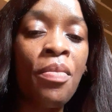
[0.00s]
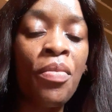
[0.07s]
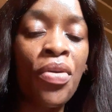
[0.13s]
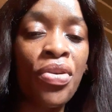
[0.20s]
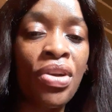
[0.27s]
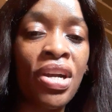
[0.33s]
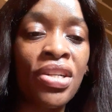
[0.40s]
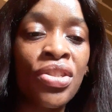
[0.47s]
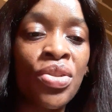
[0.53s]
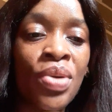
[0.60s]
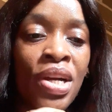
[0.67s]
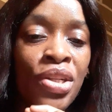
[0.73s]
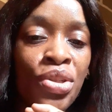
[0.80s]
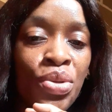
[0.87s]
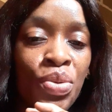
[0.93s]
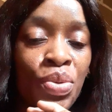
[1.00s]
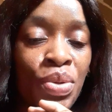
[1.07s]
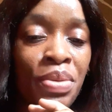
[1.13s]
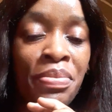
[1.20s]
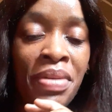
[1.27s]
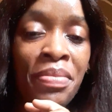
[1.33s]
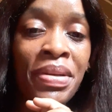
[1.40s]
But you can try
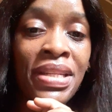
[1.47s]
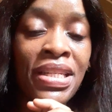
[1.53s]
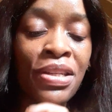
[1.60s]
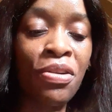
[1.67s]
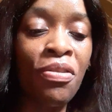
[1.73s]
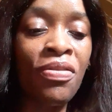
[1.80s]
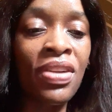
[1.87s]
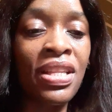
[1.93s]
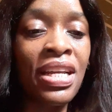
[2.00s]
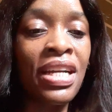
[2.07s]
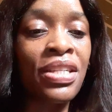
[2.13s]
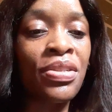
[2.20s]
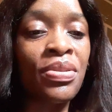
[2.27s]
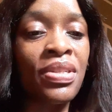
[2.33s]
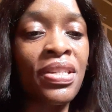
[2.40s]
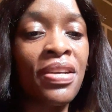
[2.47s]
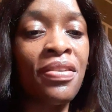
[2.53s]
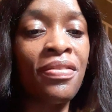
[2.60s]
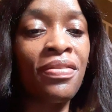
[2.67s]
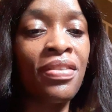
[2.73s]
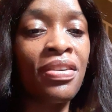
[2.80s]
to maybe discover that yourself.